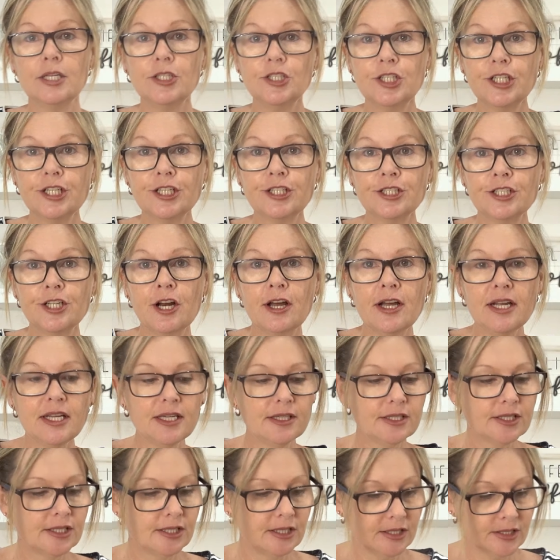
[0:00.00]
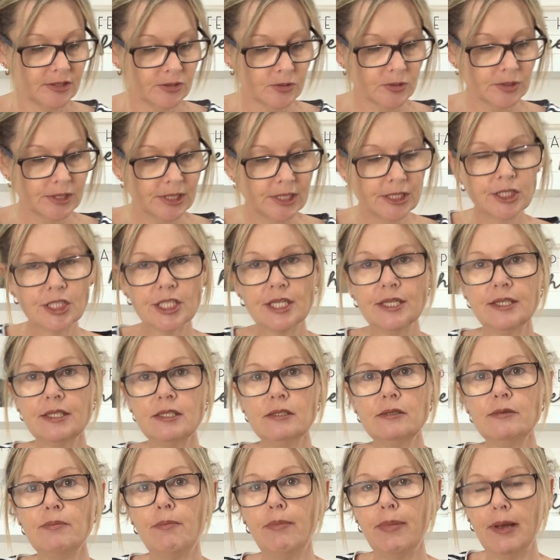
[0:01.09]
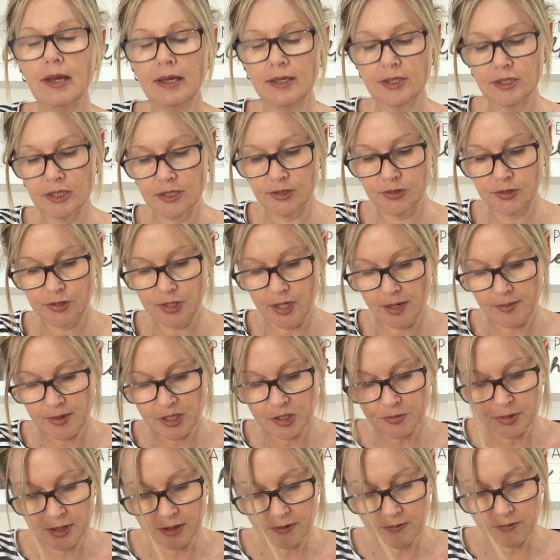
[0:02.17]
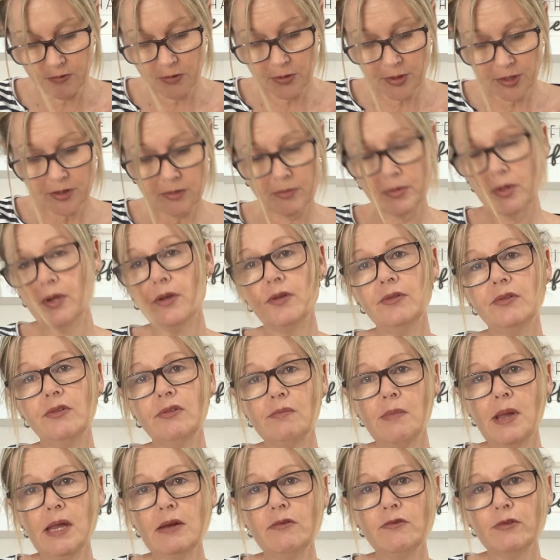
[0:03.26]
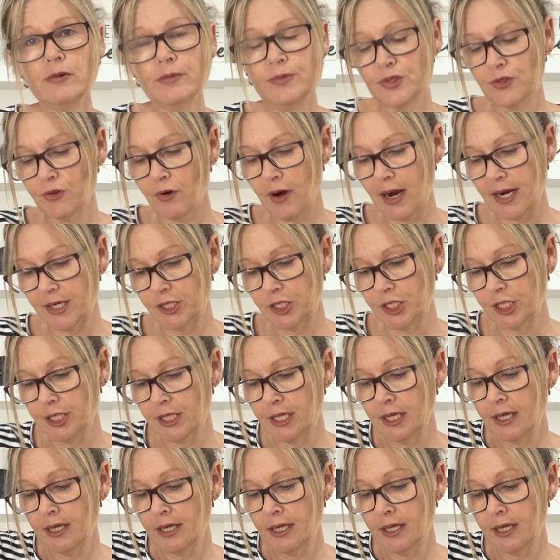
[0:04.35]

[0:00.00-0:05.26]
chicken tonight sauce in a jars, but so much better for you because it's made from scratch.